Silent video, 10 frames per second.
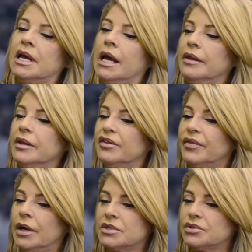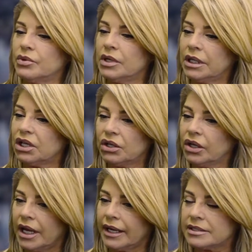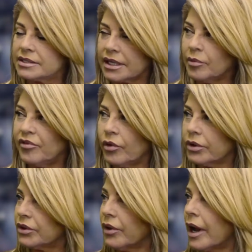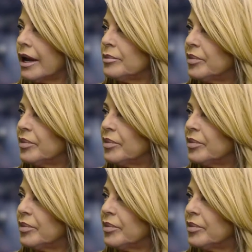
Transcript: and then if I was really good, I could skip 4th grade,